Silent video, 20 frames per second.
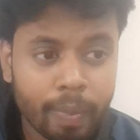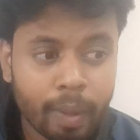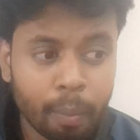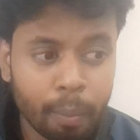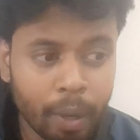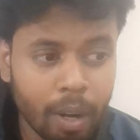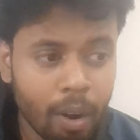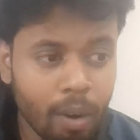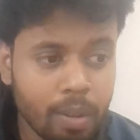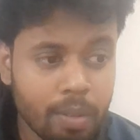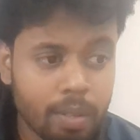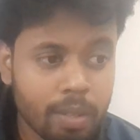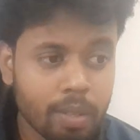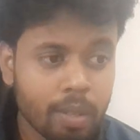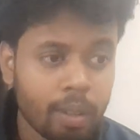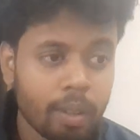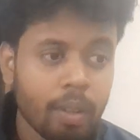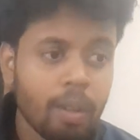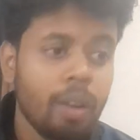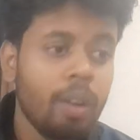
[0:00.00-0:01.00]
because
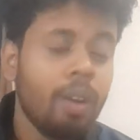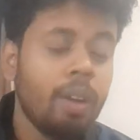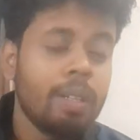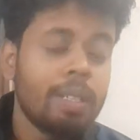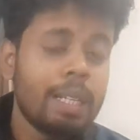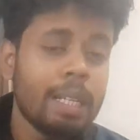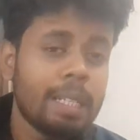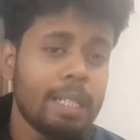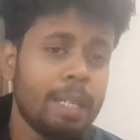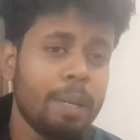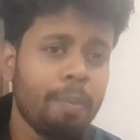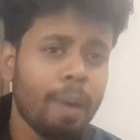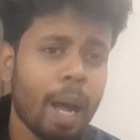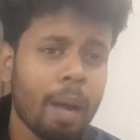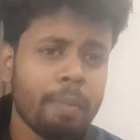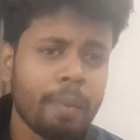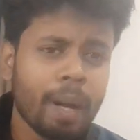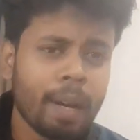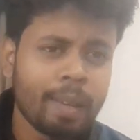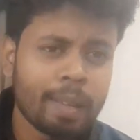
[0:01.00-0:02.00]

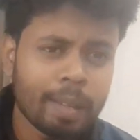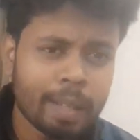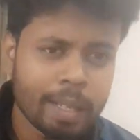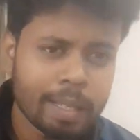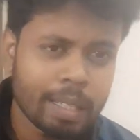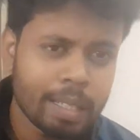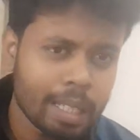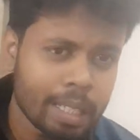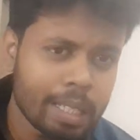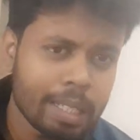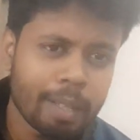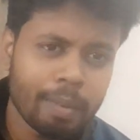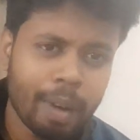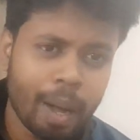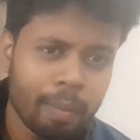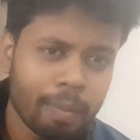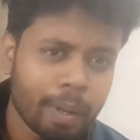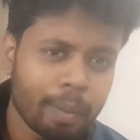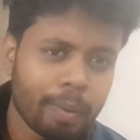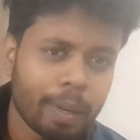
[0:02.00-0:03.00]
65
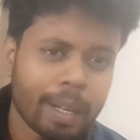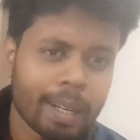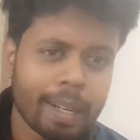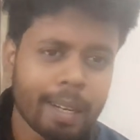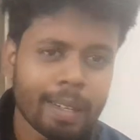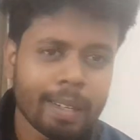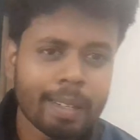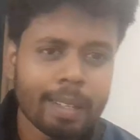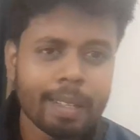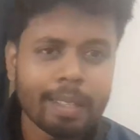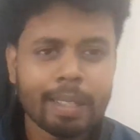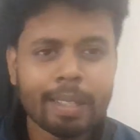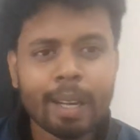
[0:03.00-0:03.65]
different countries,